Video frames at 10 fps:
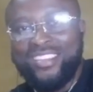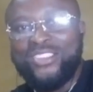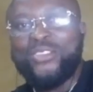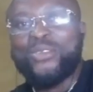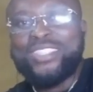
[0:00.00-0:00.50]

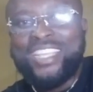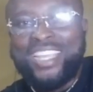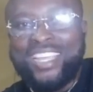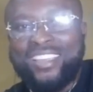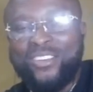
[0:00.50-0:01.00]
your
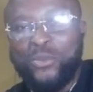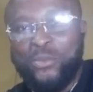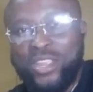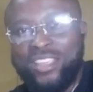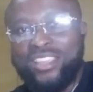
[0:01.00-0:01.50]
take or
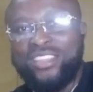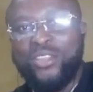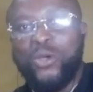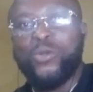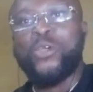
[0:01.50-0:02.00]
bring
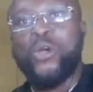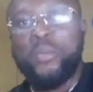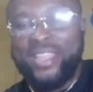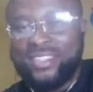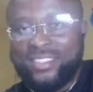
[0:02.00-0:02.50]
your own
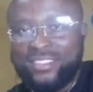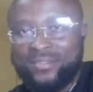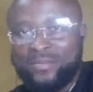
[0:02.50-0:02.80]
comment.